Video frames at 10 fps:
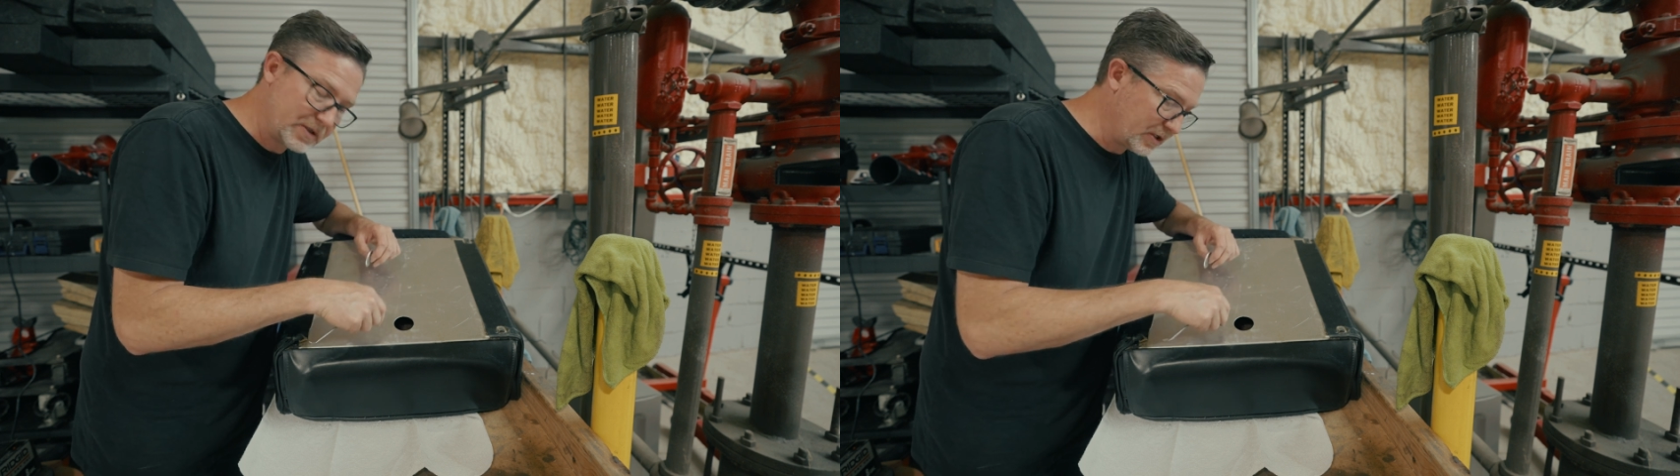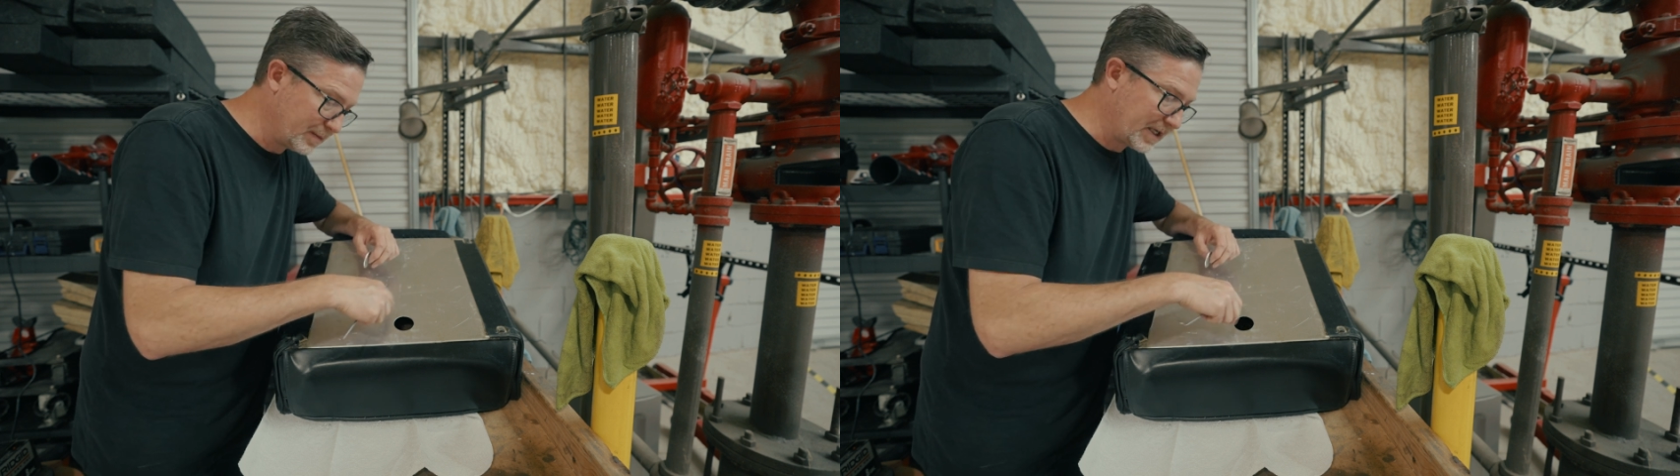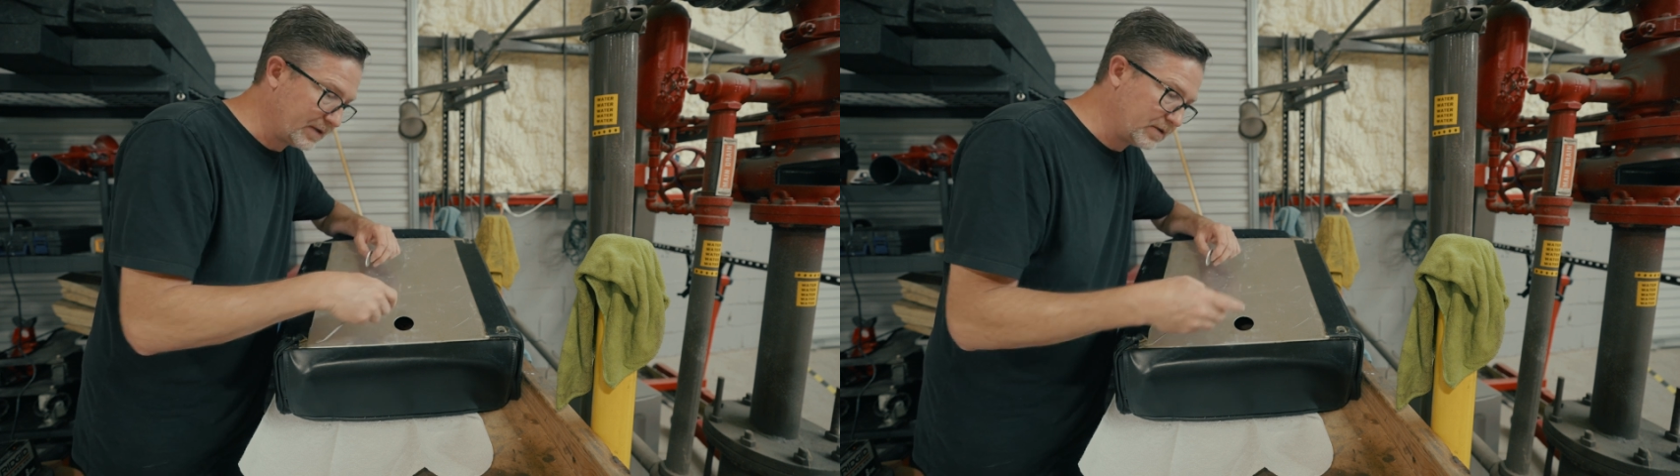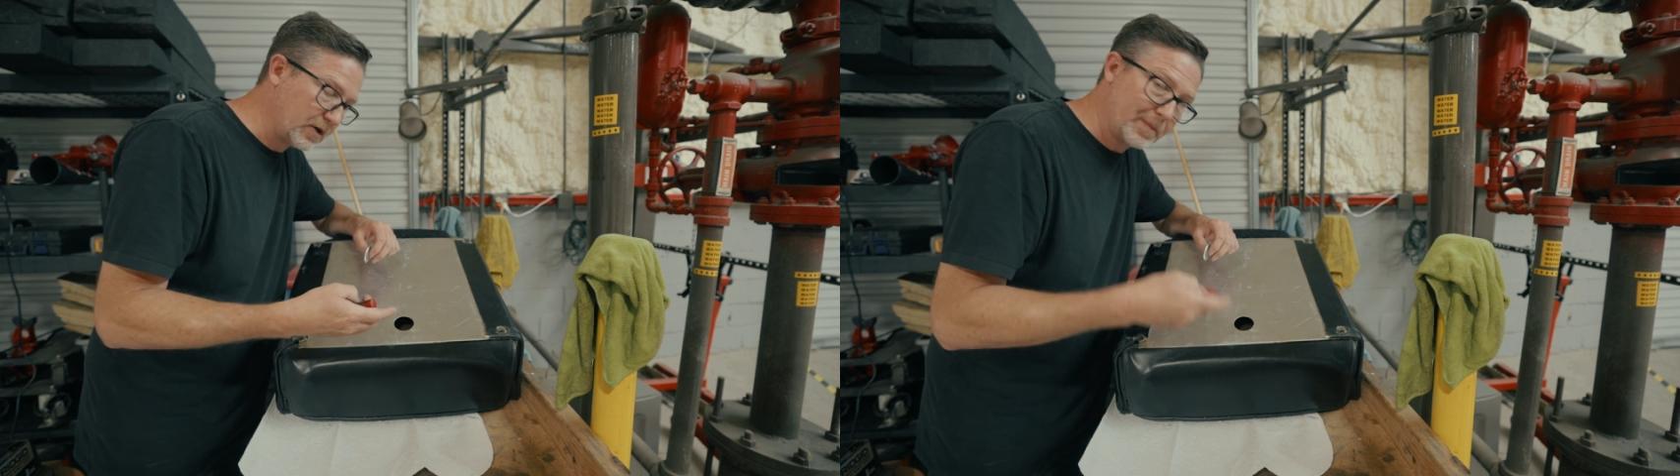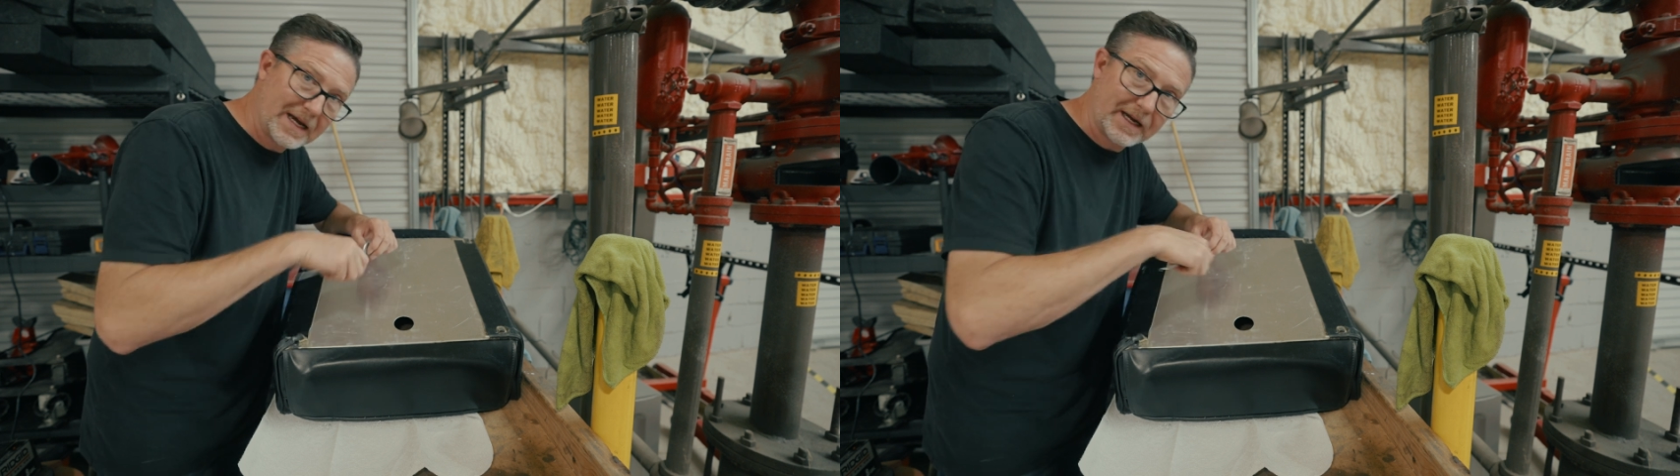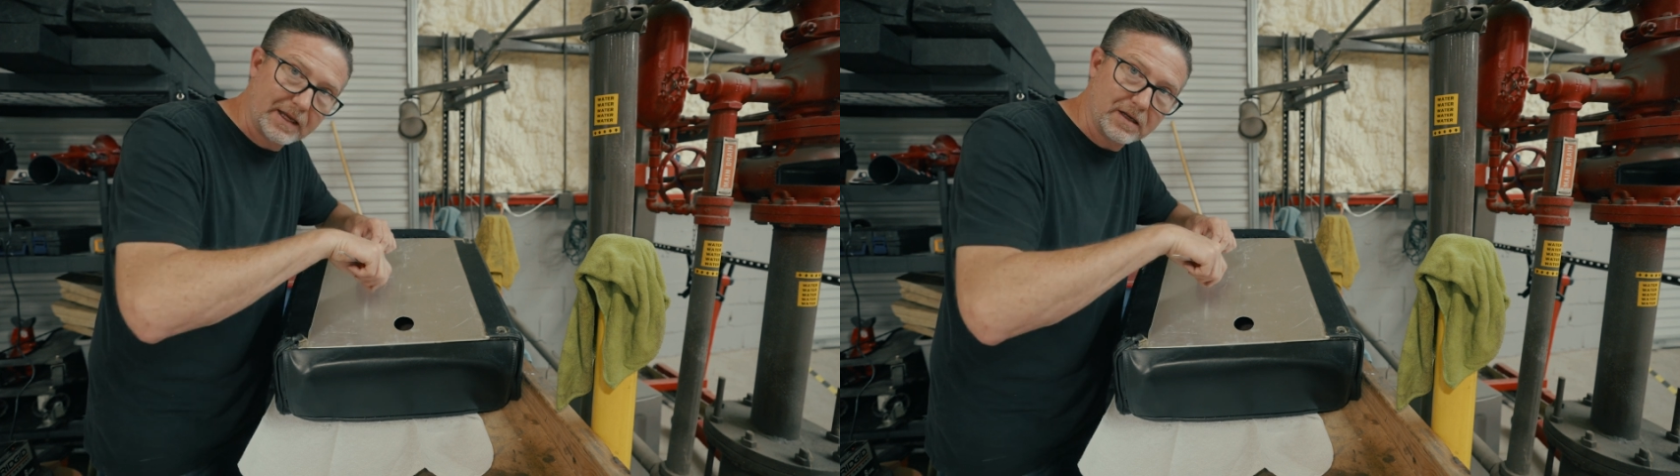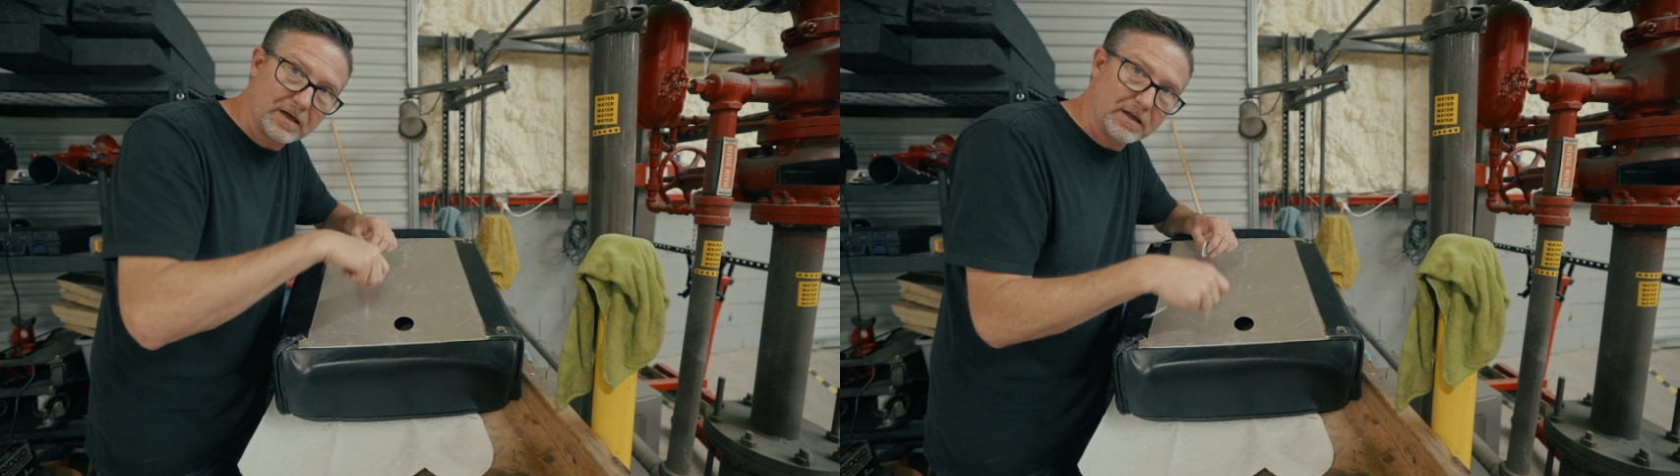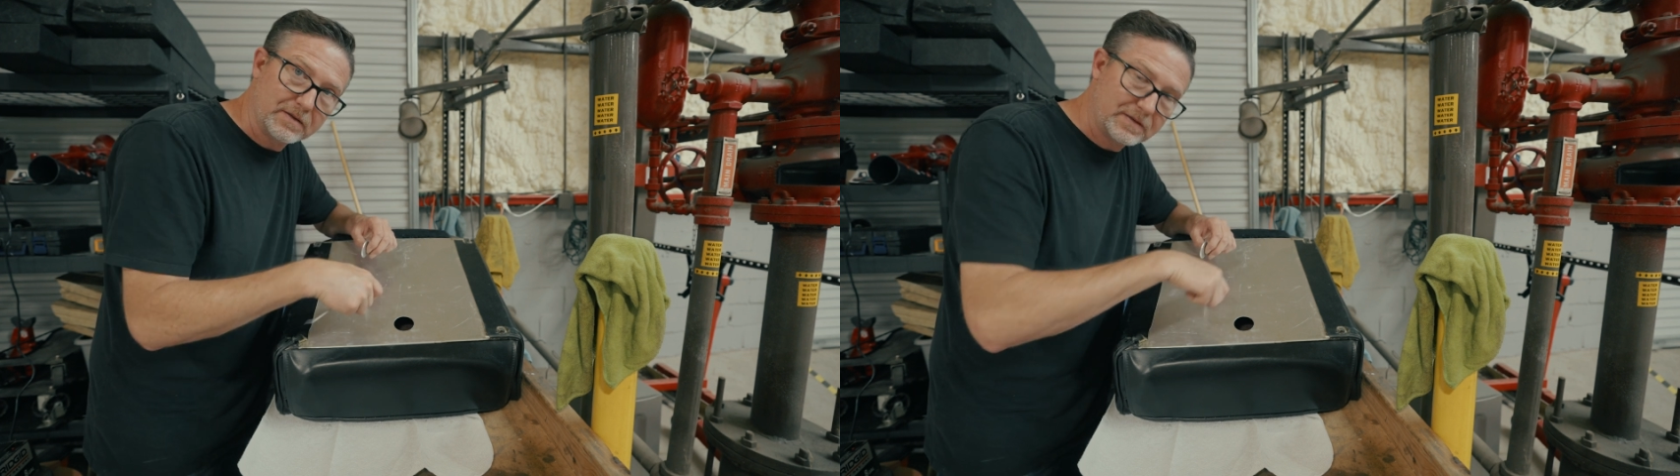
so you might go back and